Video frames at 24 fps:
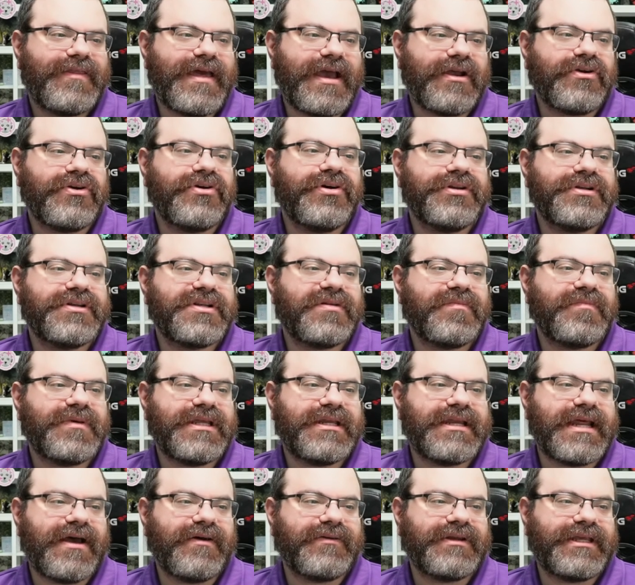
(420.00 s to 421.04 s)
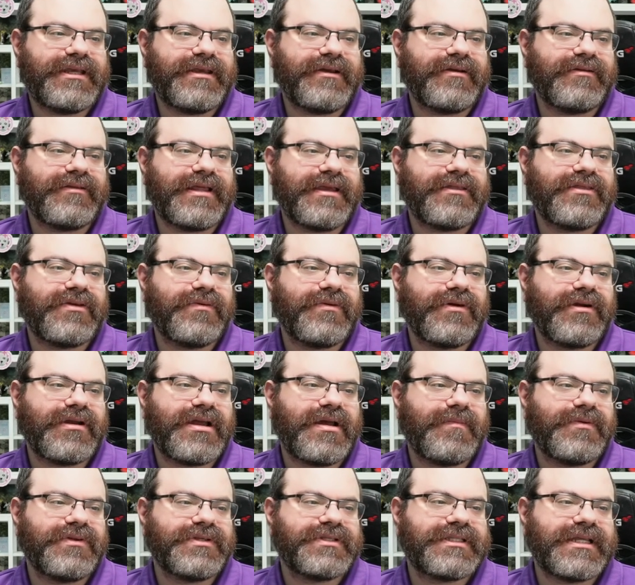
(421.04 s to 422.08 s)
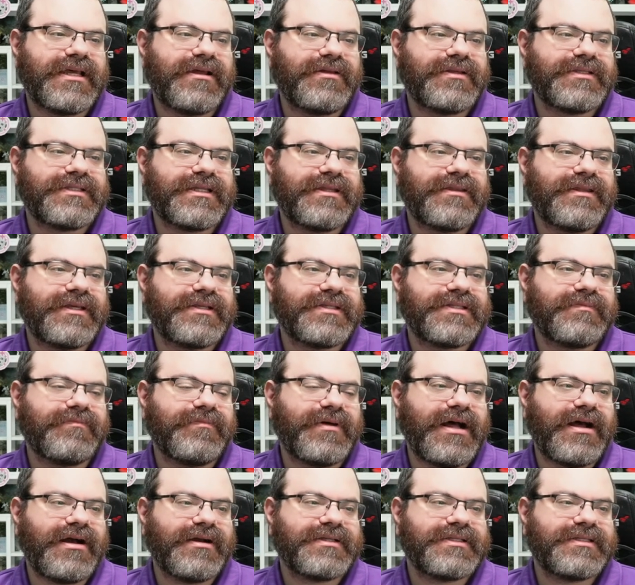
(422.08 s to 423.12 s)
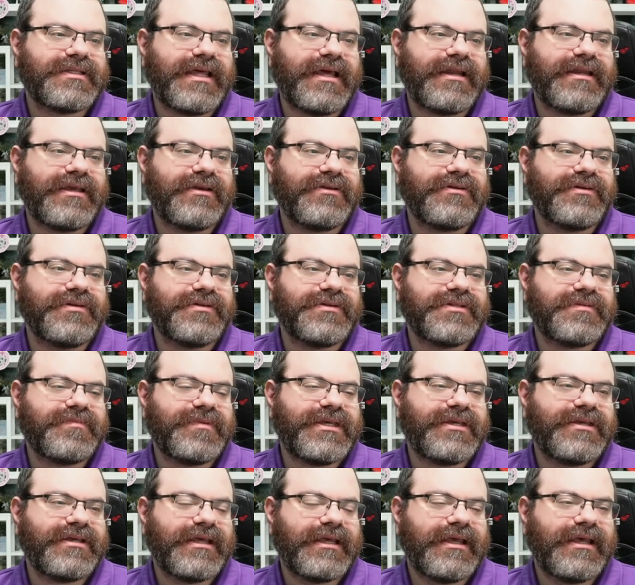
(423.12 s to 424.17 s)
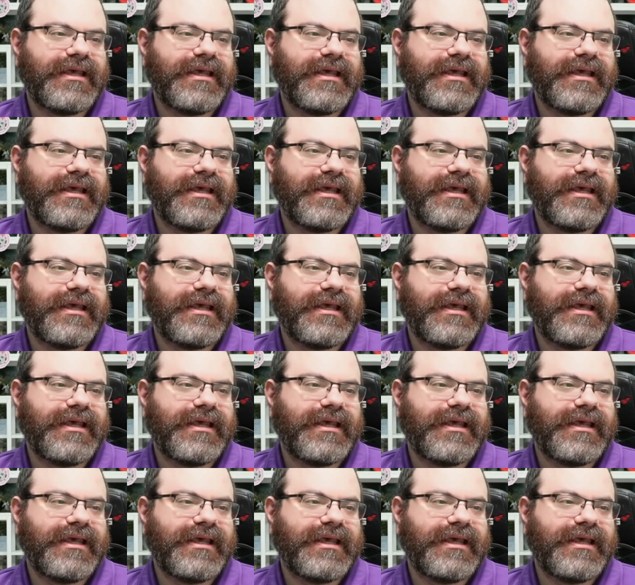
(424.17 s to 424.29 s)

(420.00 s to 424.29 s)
that couldn't be down here. Like there were a couple cells in this box that it couldn't be.